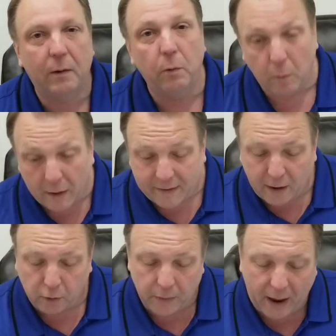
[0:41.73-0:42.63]
went
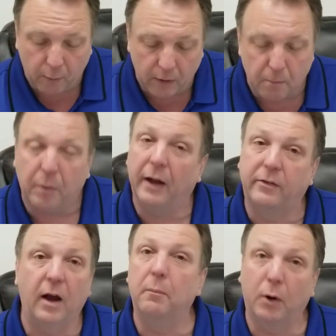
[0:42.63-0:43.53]
down on that one.
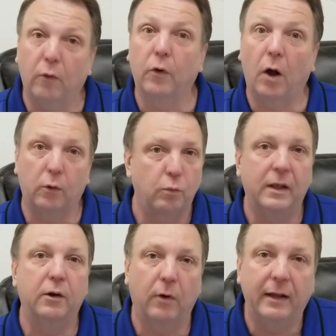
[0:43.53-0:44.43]
But overall, a
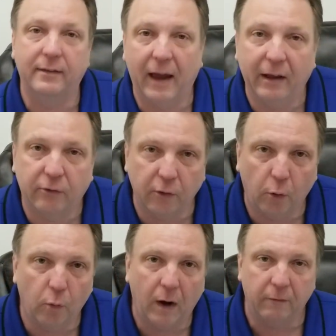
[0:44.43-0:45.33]
really great day.
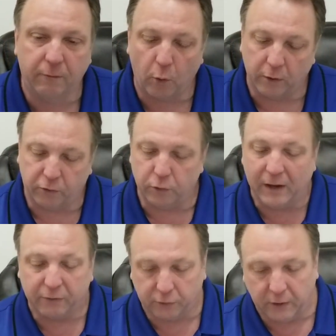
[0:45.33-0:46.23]
So 4-2
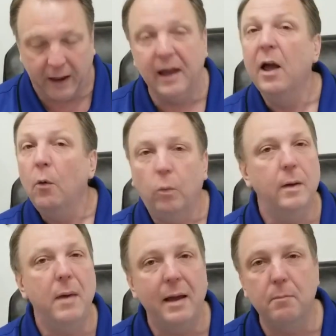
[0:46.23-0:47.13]
yesterday. We
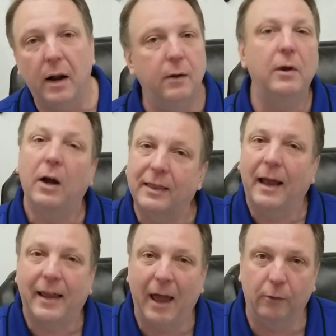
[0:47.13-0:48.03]
made money. We got
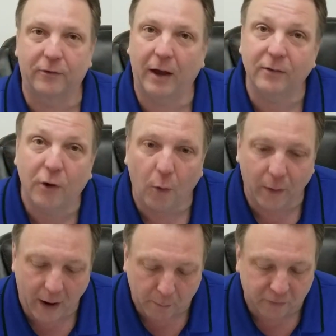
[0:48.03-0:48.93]
that account size
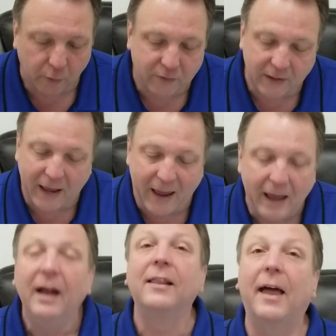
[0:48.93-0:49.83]
going up. So
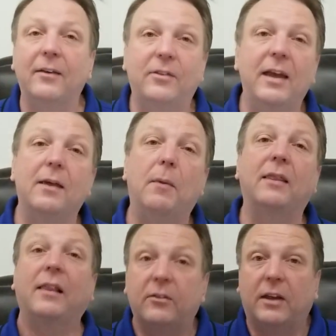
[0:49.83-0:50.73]
today, last day of the
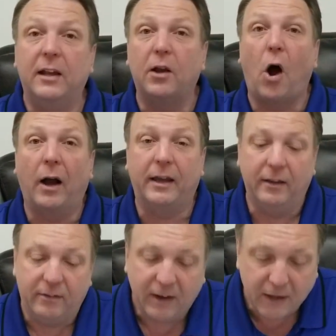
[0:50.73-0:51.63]
month, let's get into hockey.
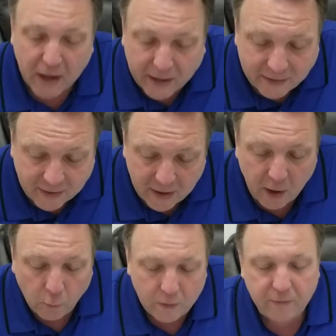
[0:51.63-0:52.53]
Tonight,
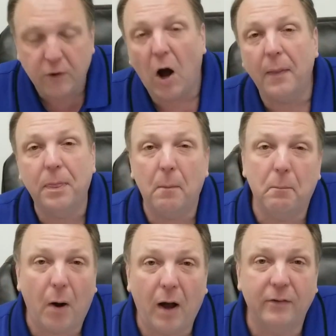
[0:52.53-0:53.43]
we've got the
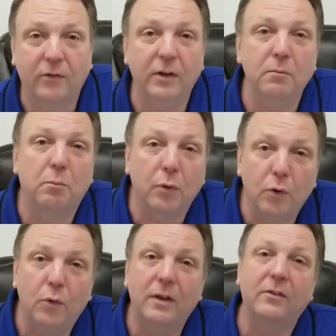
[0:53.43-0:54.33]
Boston
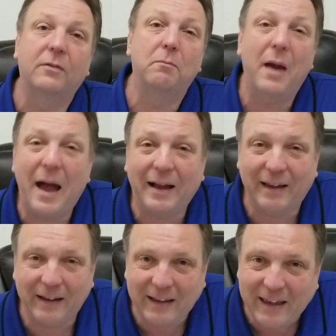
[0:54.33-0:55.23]
Bruins back
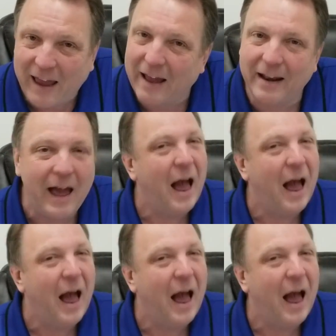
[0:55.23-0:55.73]
again.